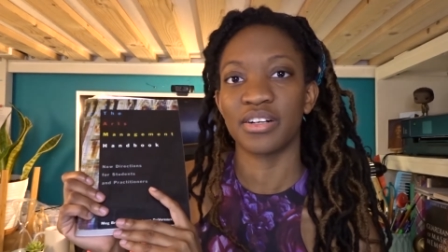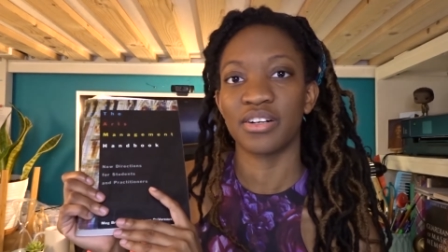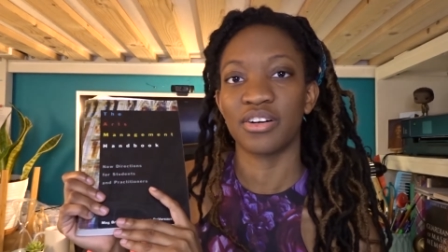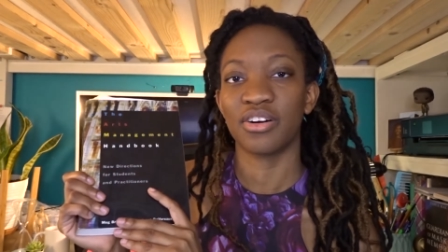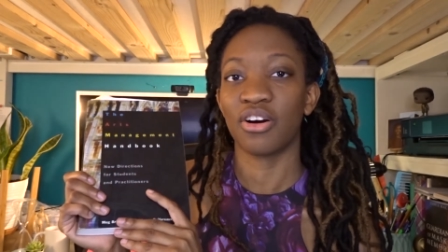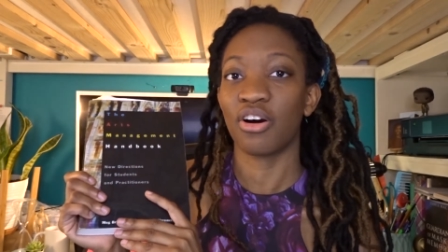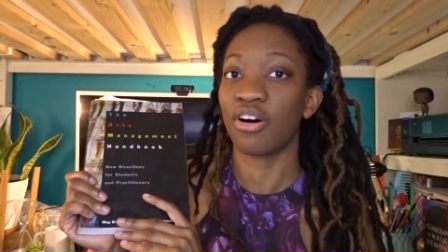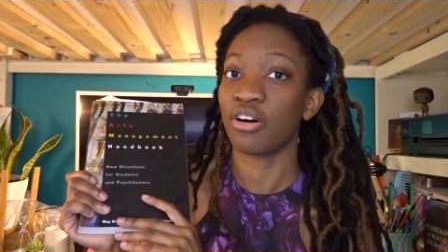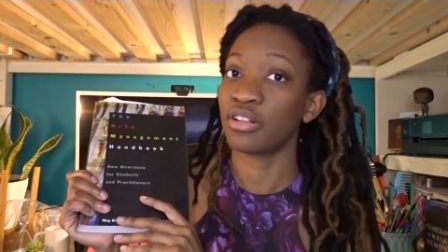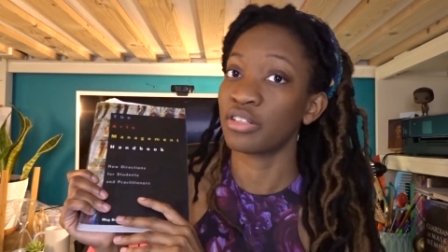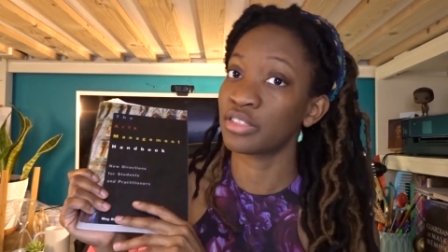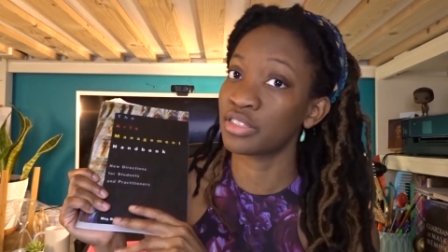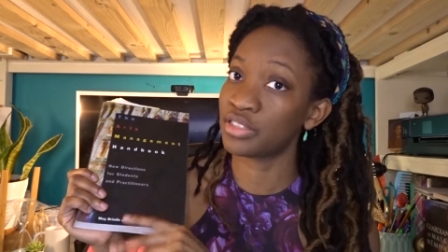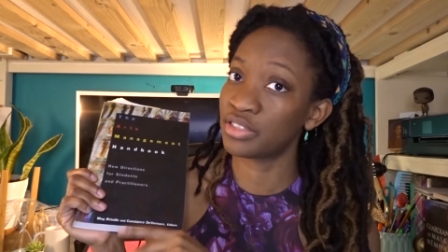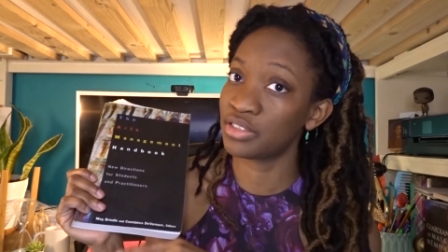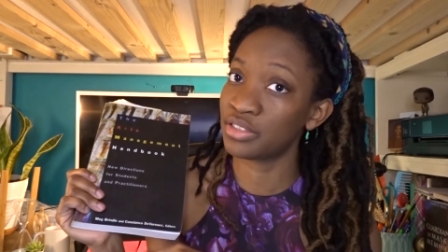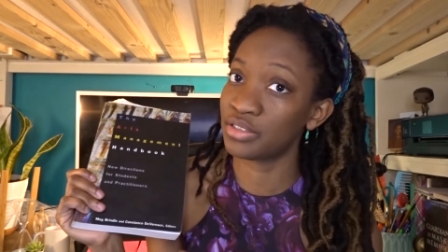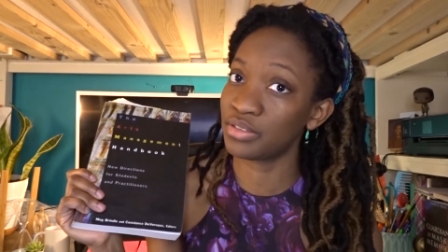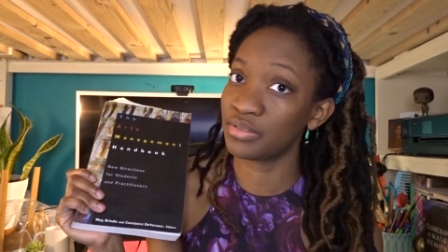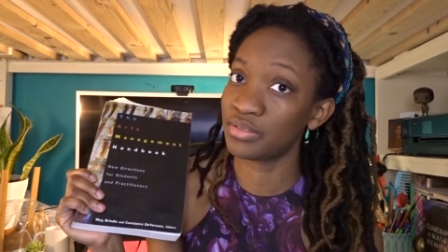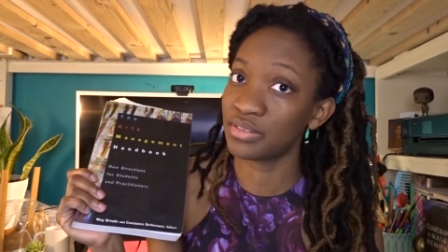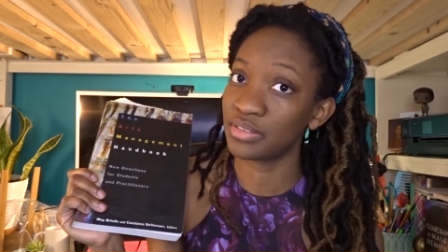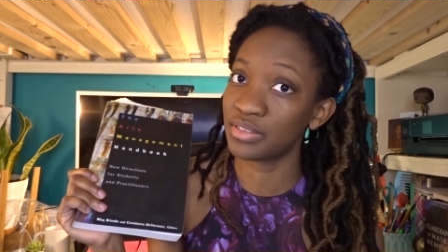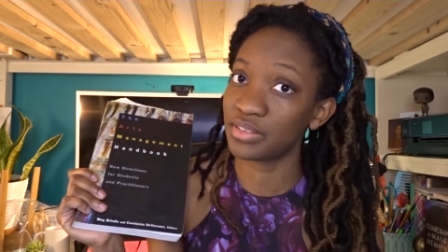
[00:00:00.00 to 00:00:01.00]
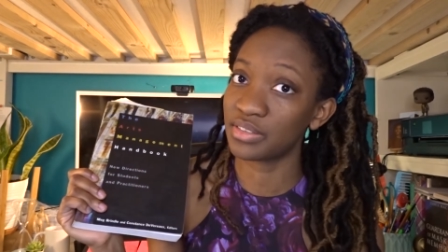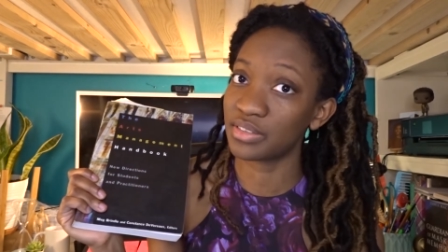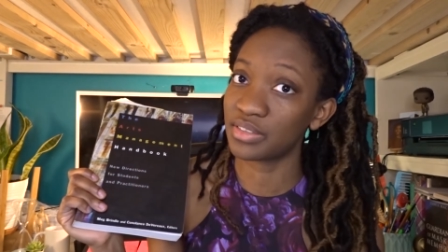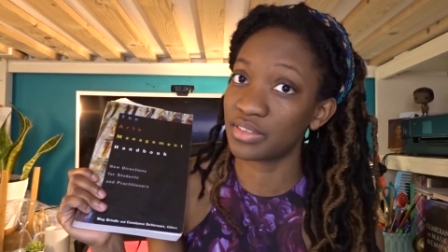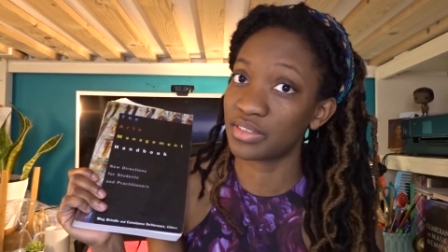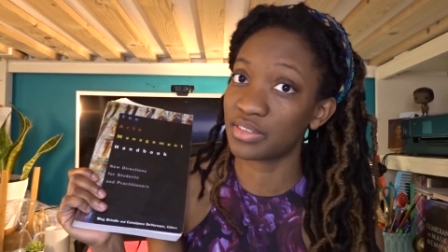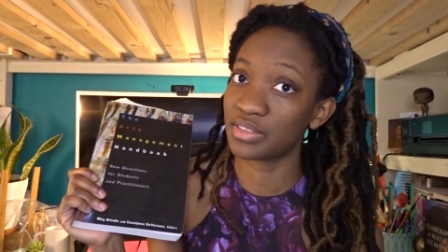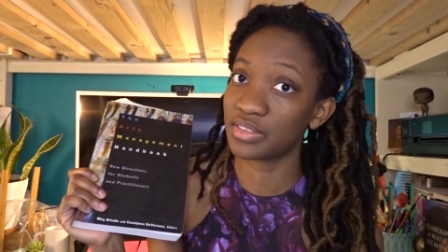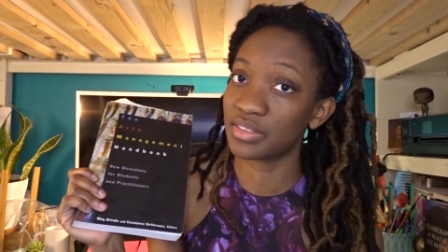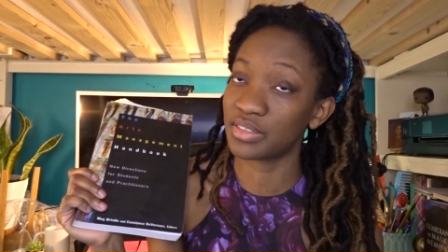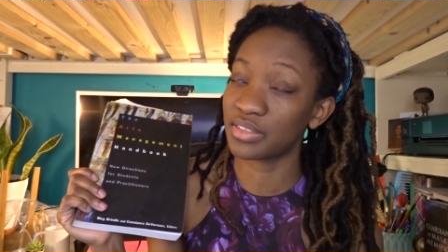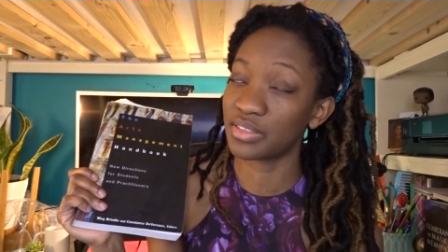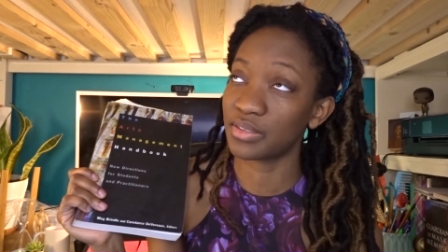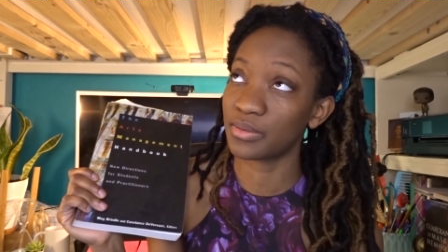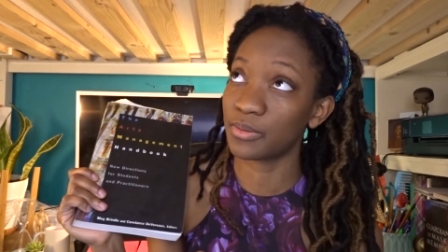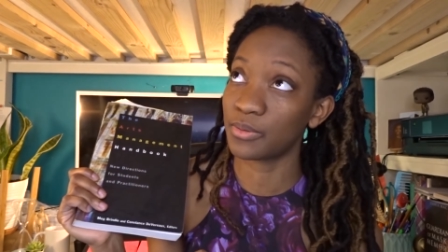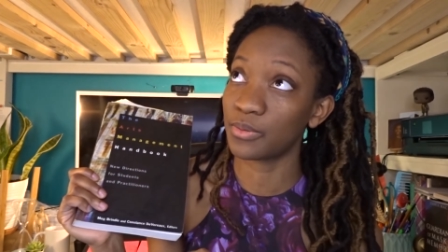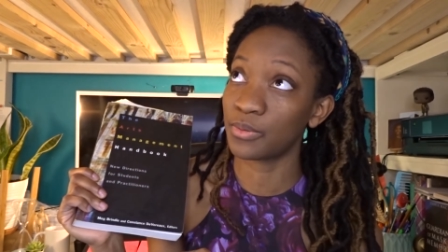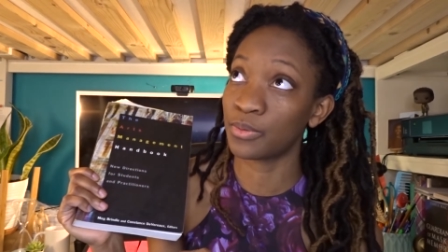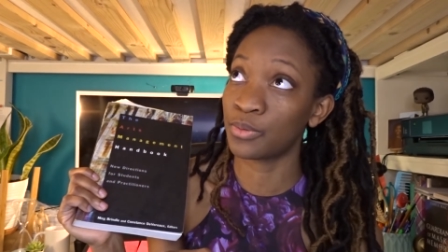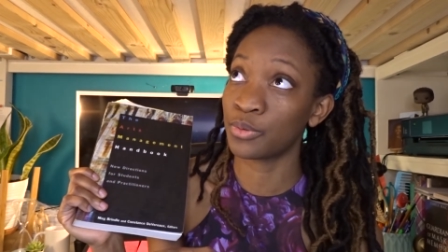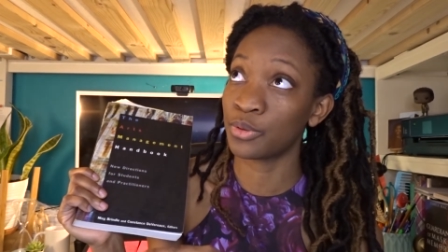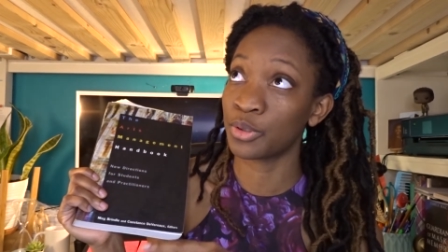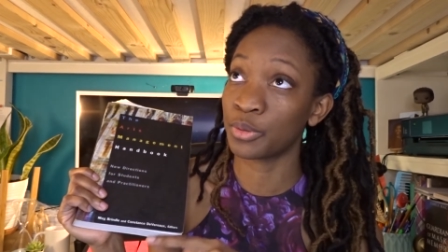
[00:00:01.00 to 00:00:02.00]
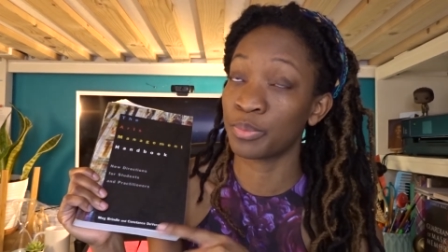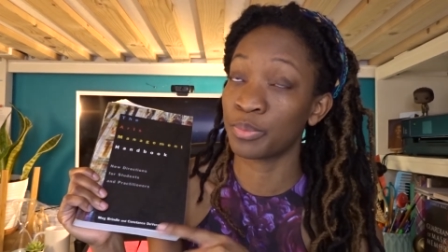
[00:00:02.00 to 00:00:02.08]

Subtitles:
college students or